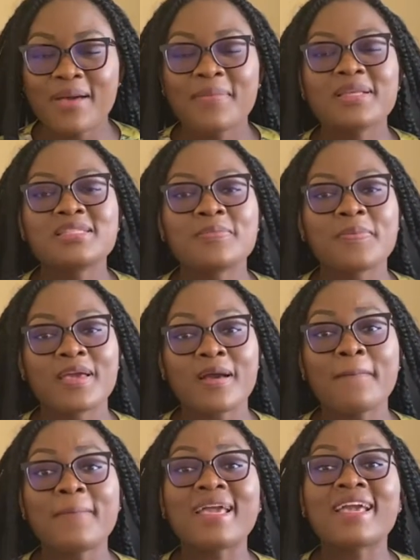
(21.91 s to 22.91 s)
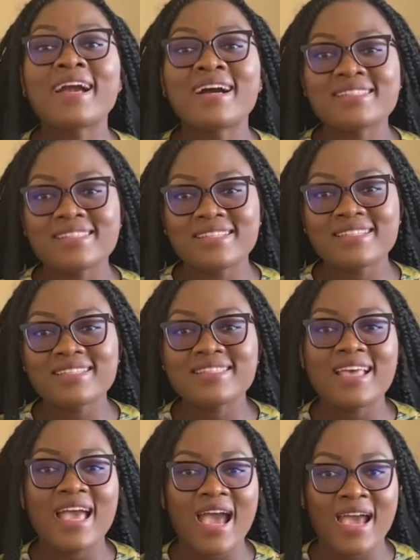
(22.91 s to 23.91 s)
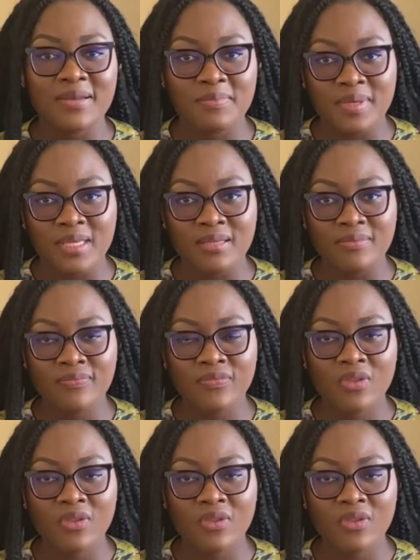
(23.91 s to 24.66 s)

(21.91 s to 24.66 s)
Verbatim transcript: coming to pick up my cousins and me,